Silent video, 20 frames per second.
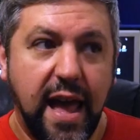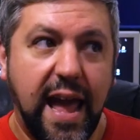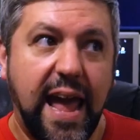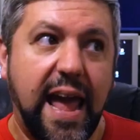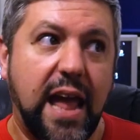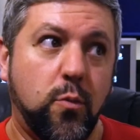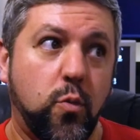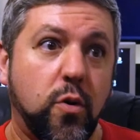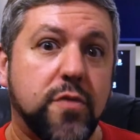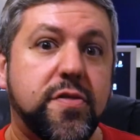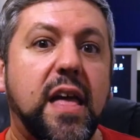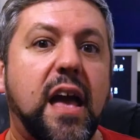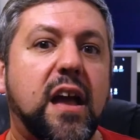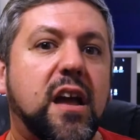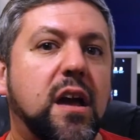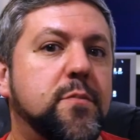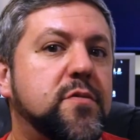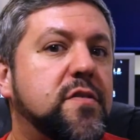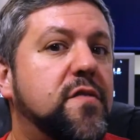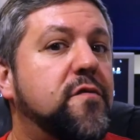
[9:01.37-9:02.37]
And with that
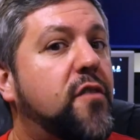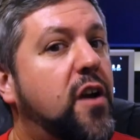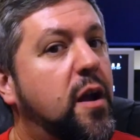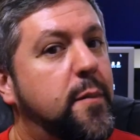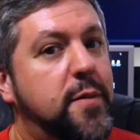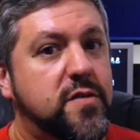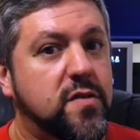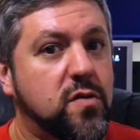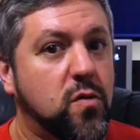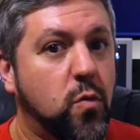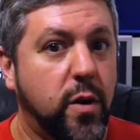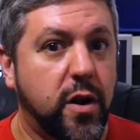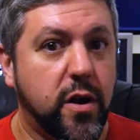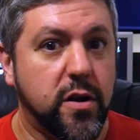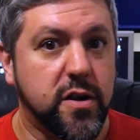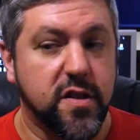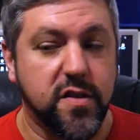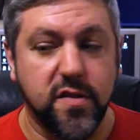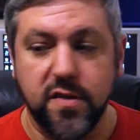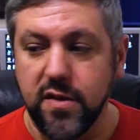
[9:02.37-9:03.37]
comes environmental
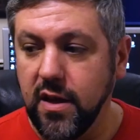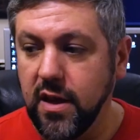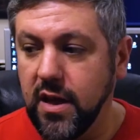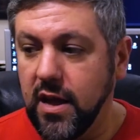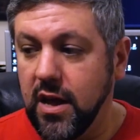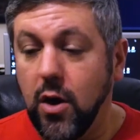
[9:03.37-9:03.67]
awareness.